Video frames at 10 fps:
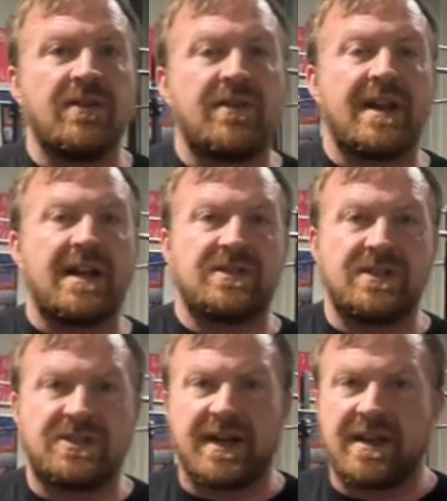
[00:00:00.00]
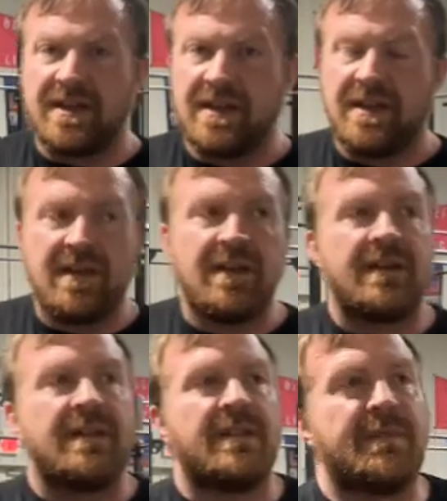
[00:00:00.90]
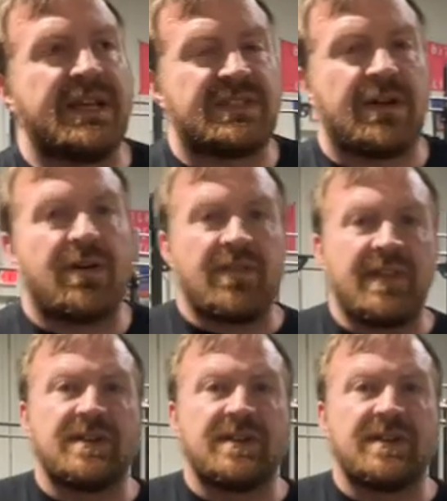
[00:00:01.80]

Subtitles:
You can actually check the mace out on their